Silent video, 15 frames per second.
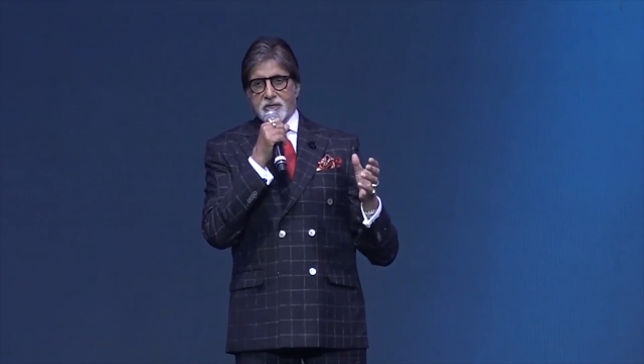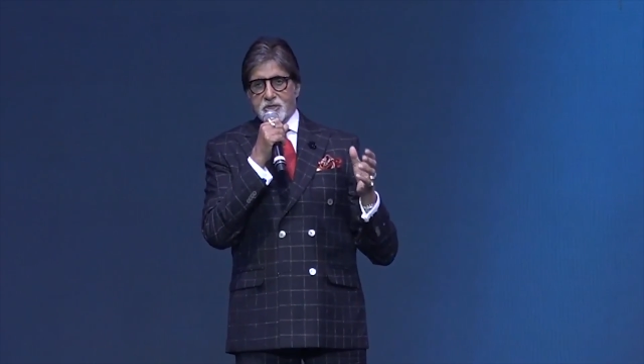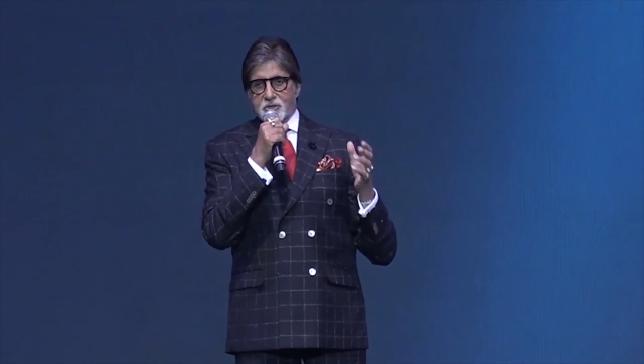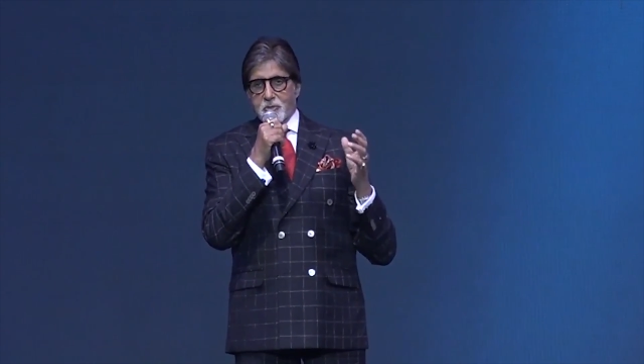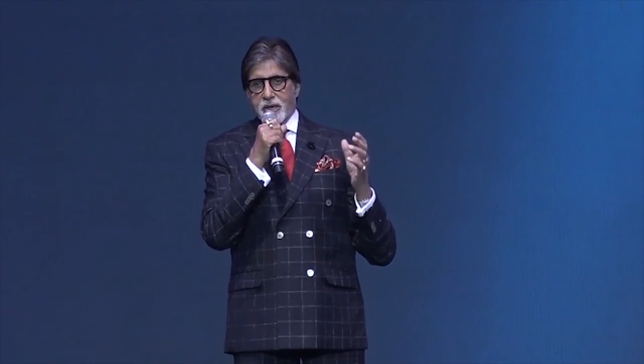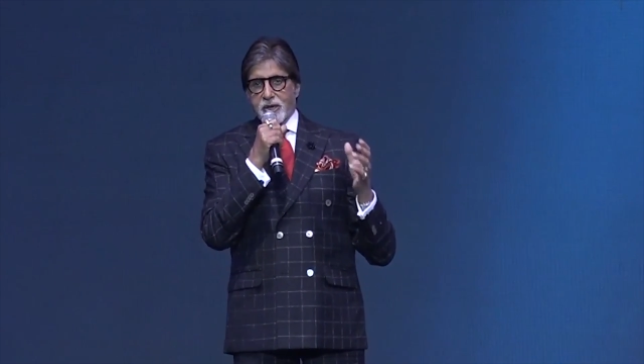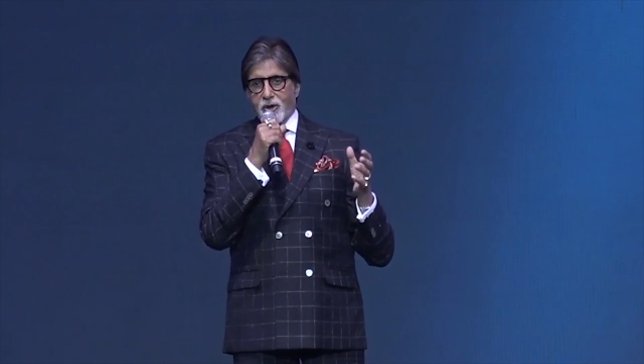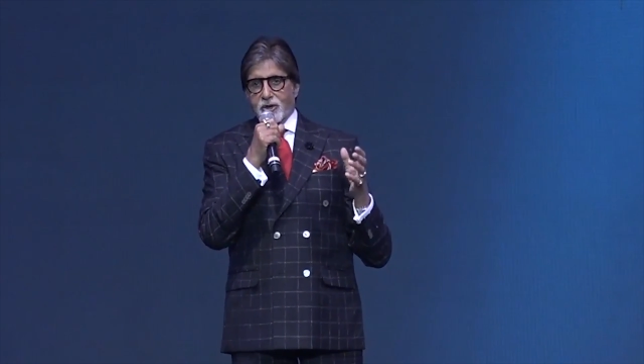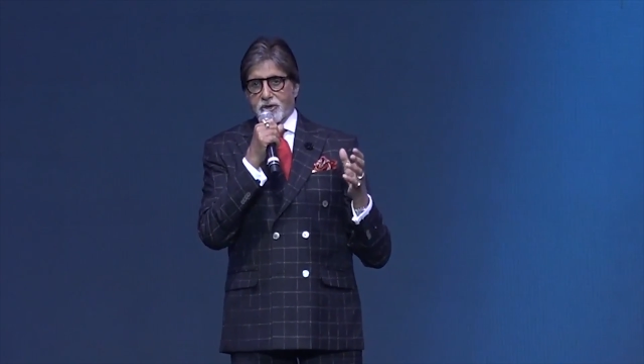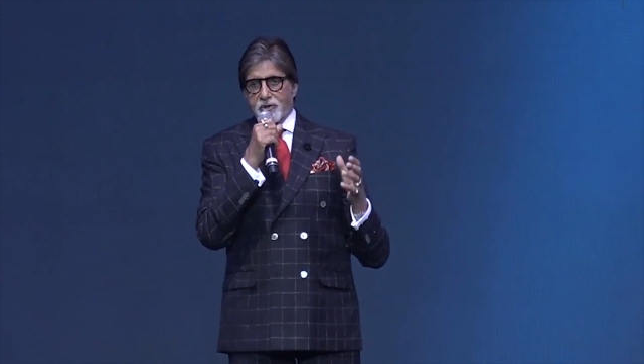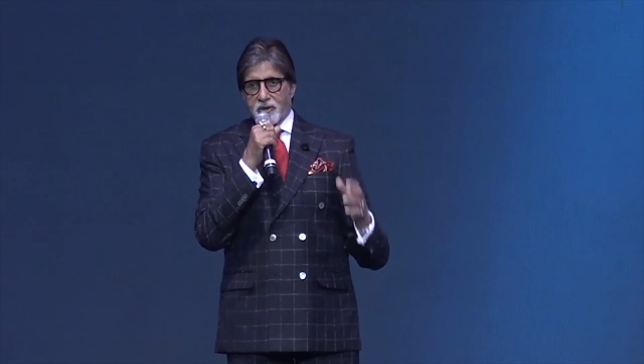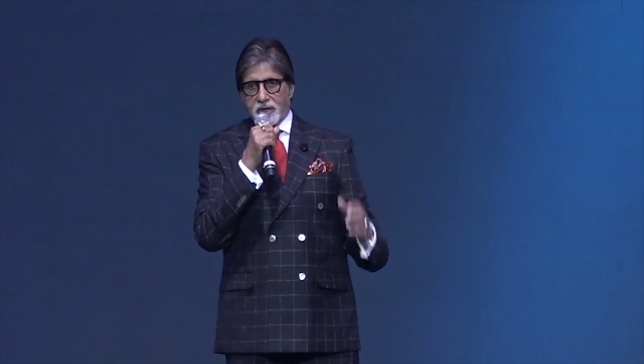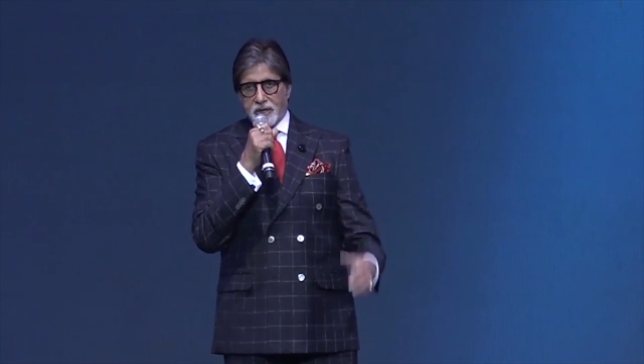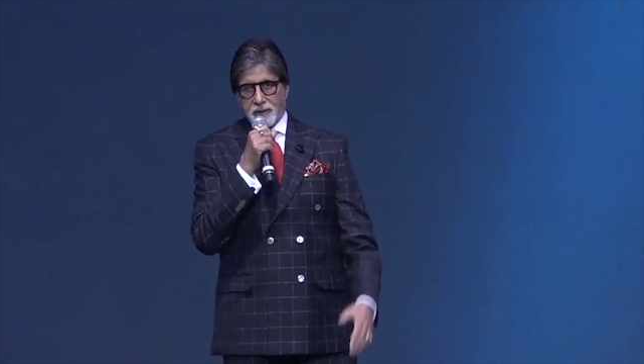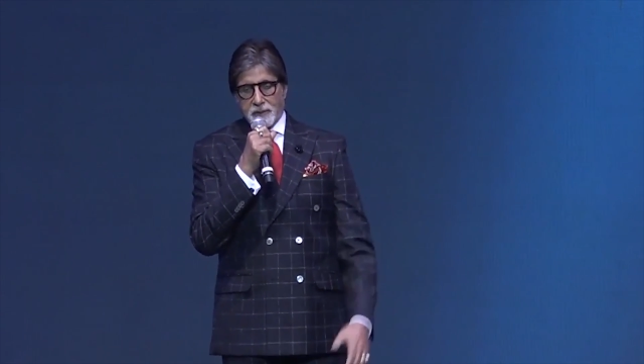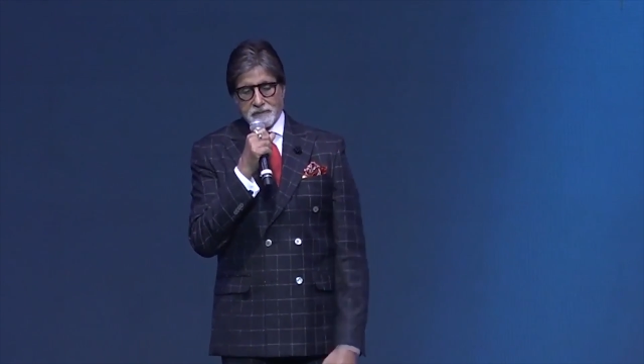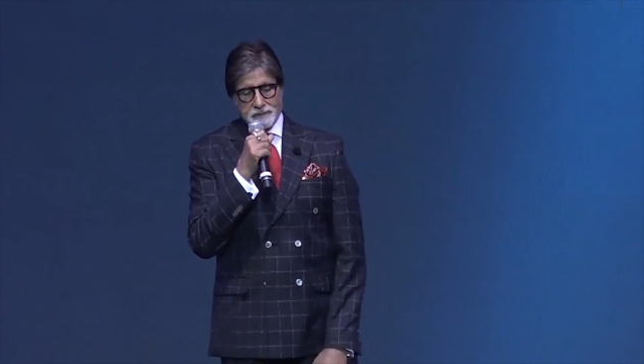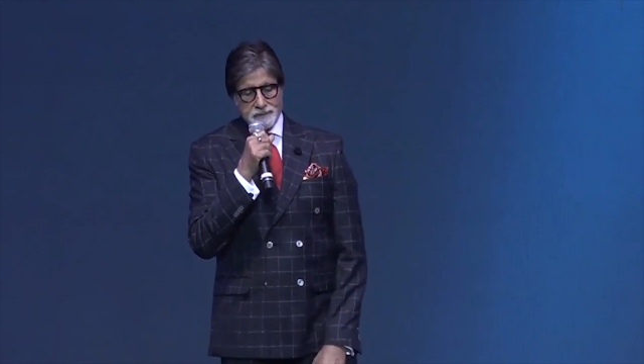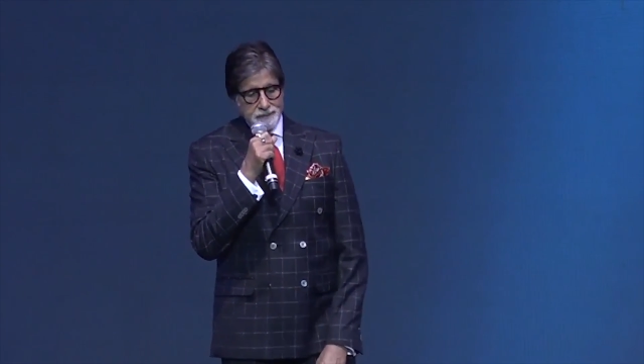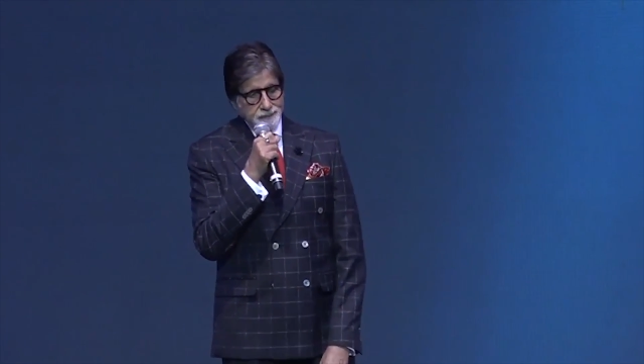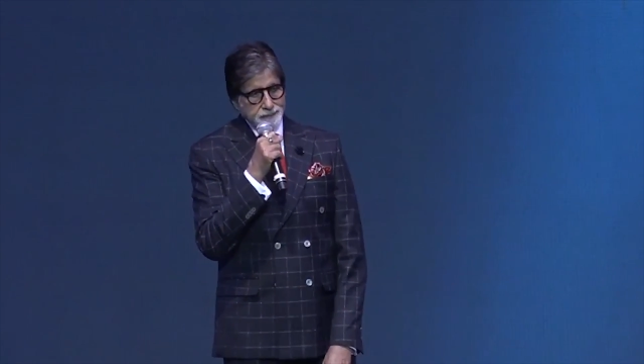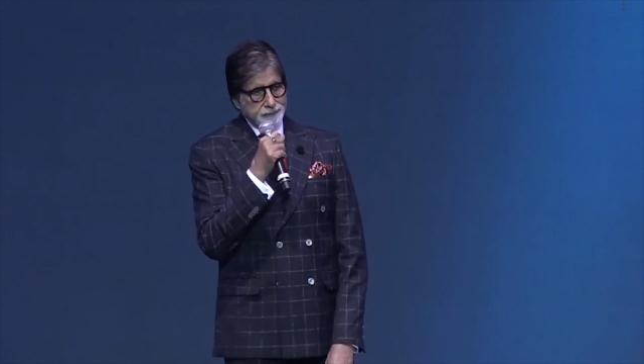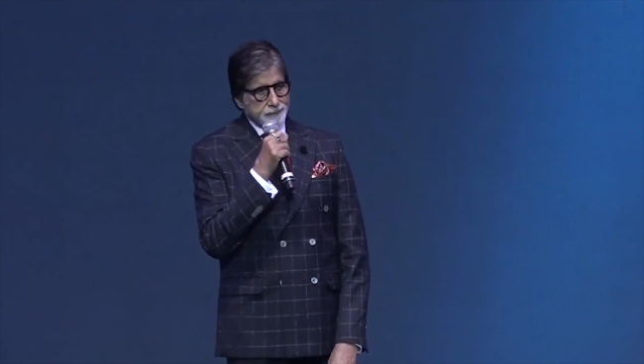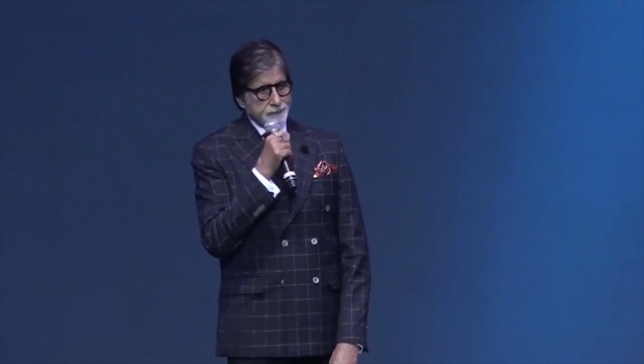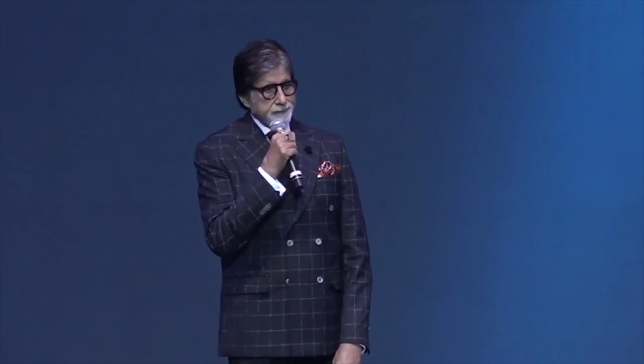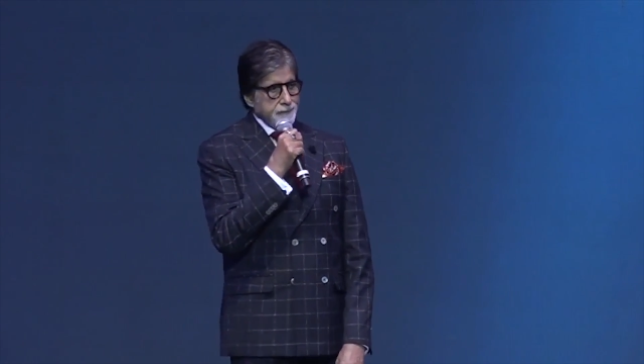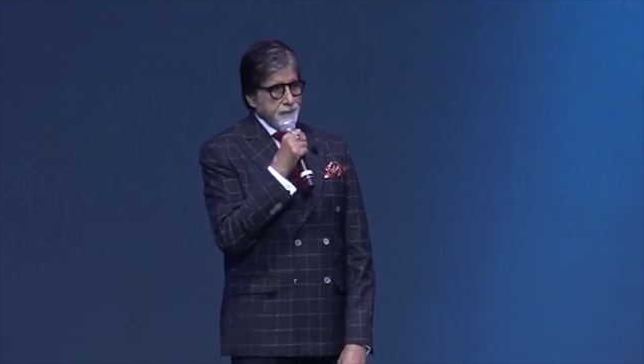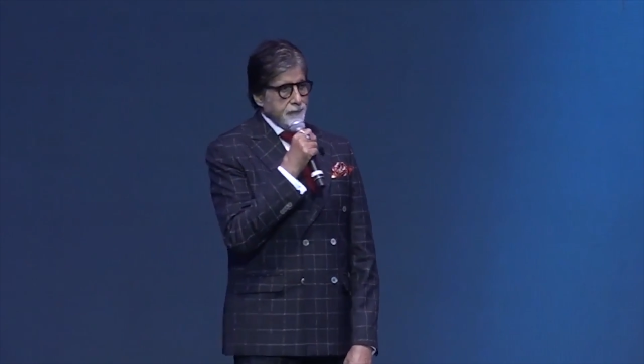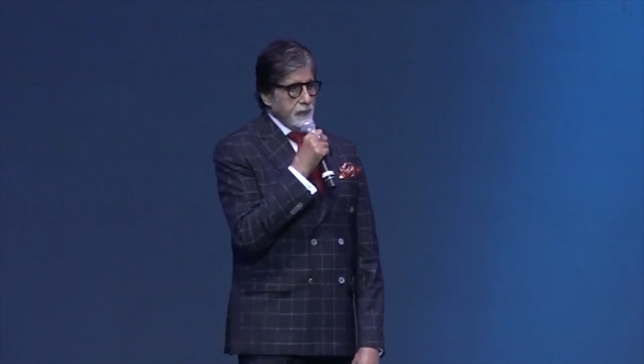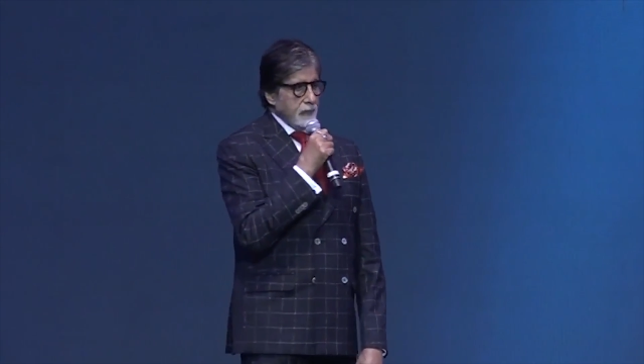is my authority. The
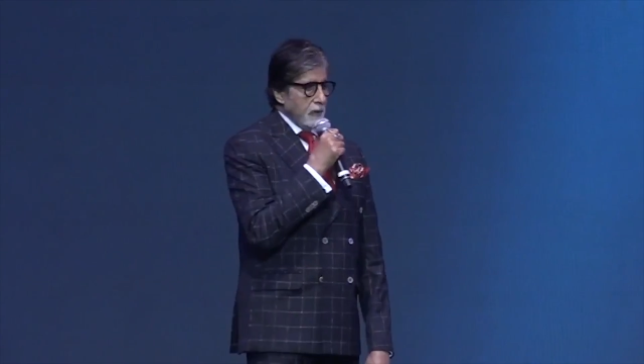mega